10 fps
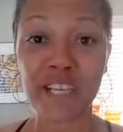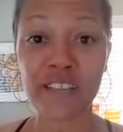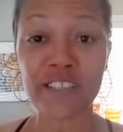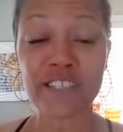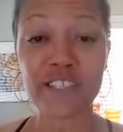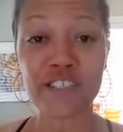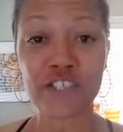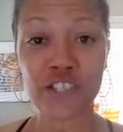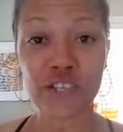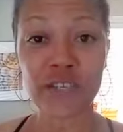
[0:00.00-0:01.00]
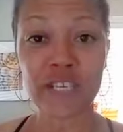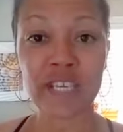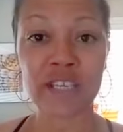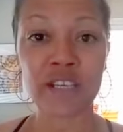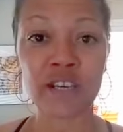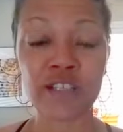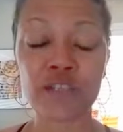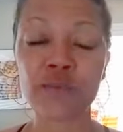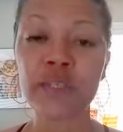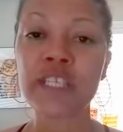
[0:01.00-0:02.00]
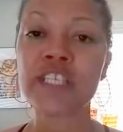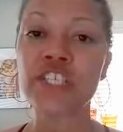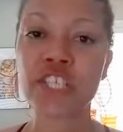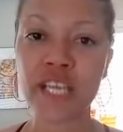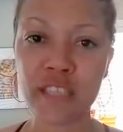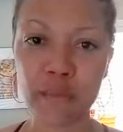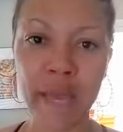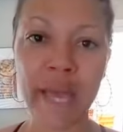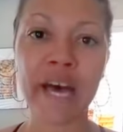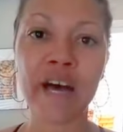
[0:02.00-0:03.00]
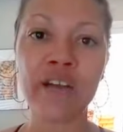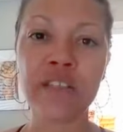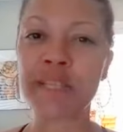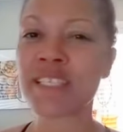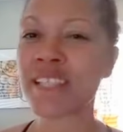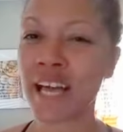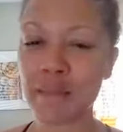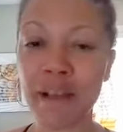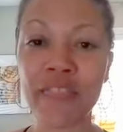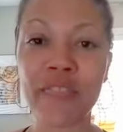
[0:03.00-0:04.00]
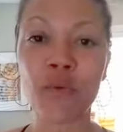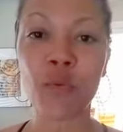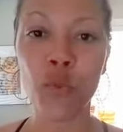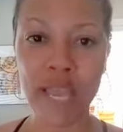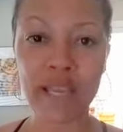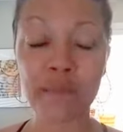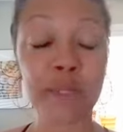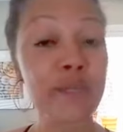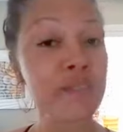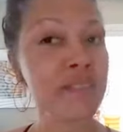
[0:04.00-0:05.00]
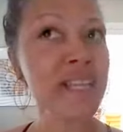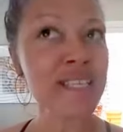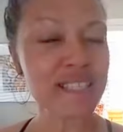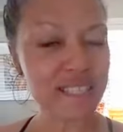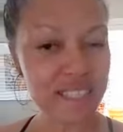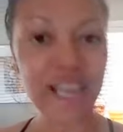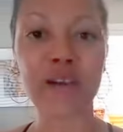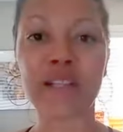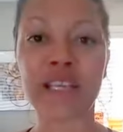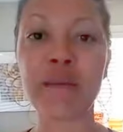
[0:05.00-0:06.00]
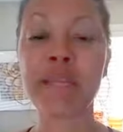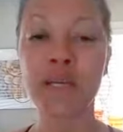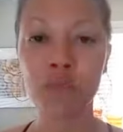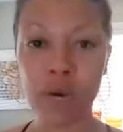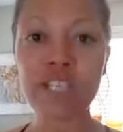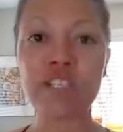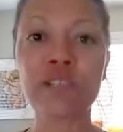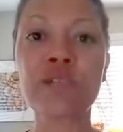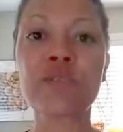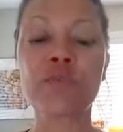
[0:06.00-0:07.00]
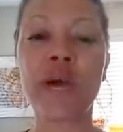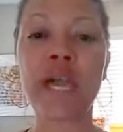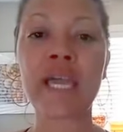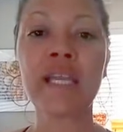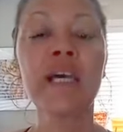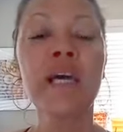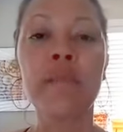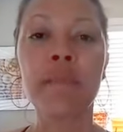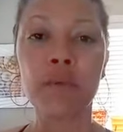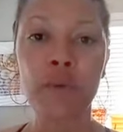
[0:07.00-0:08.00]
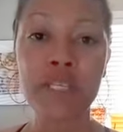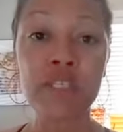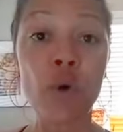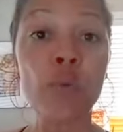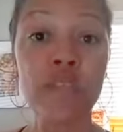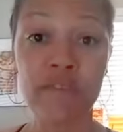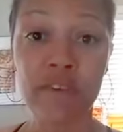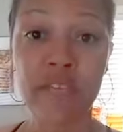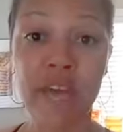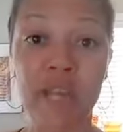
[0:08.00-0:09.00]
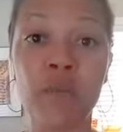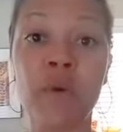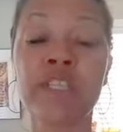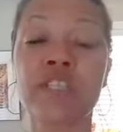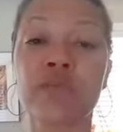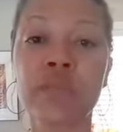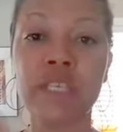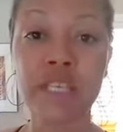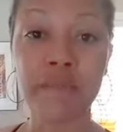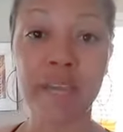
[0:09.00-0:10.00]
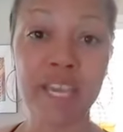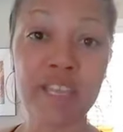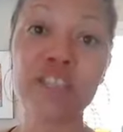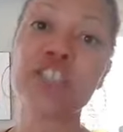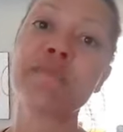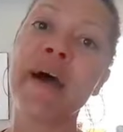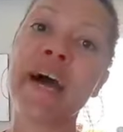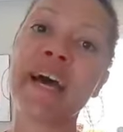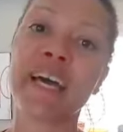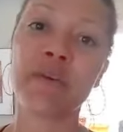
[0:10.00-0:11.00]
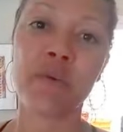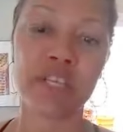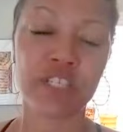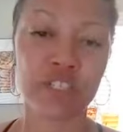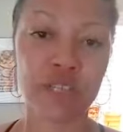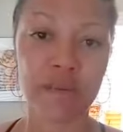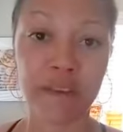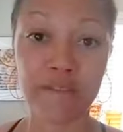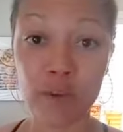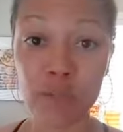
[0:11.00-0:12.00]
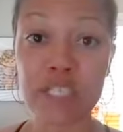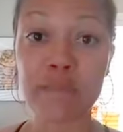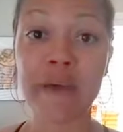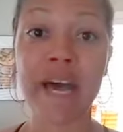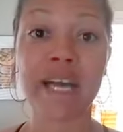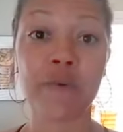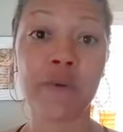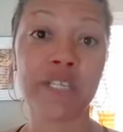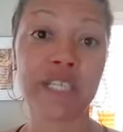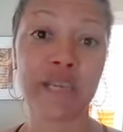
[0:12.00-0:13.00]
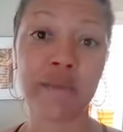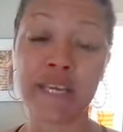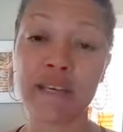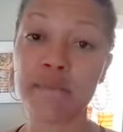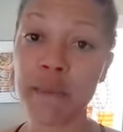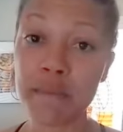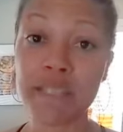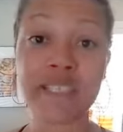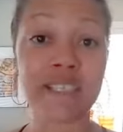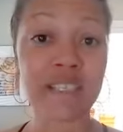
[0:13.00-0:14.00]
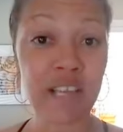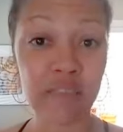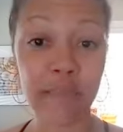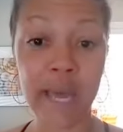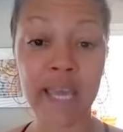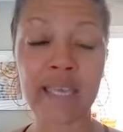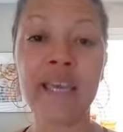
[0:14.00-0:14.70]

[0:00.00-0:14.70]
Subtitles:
this journey to really shed the pounds, but it's not about the weight necessarily. I mean, I wanted to lose weight, but it wasn't only for that. I wanted to really get my energy back. I wanted to get my focus back. I wanted to get my commitment to self back.